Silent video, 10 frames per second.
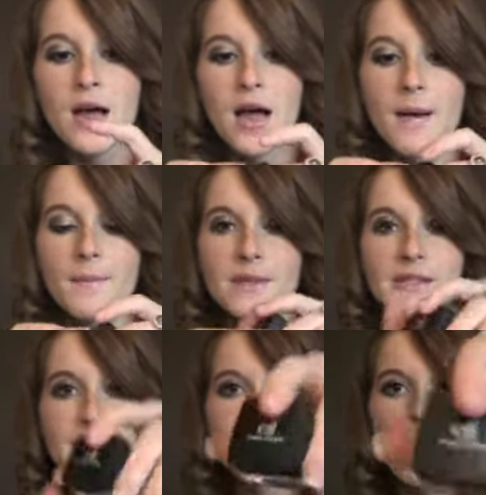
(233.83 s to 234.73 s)
Um, it
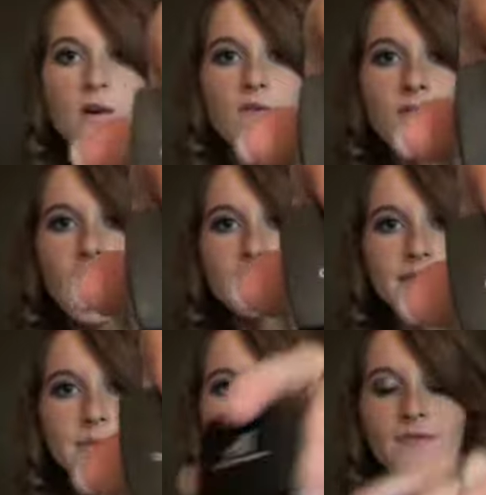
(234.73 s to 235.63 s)
says e.l.f.
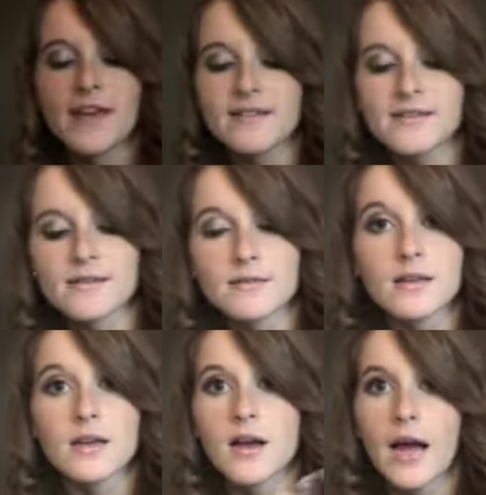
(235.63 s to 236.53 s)
Eyes, Lip, and Face.
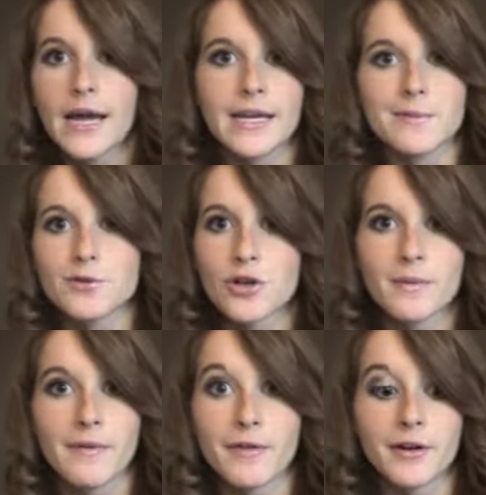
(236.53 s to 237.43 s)
I keep
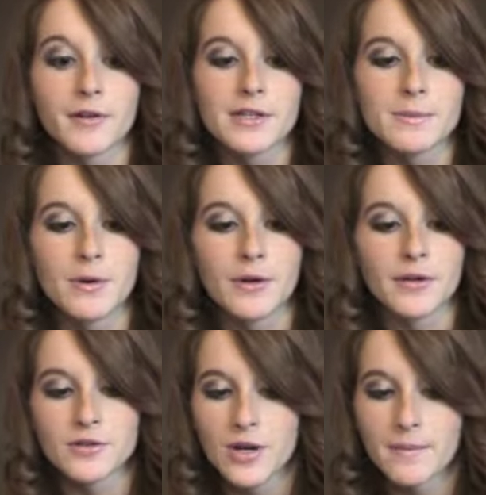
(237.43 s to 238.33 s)
showing my fingernail. It's
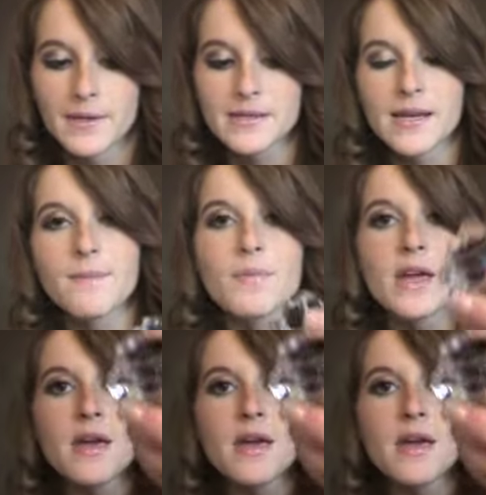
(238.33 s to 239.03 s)
broken. It's driving me insane.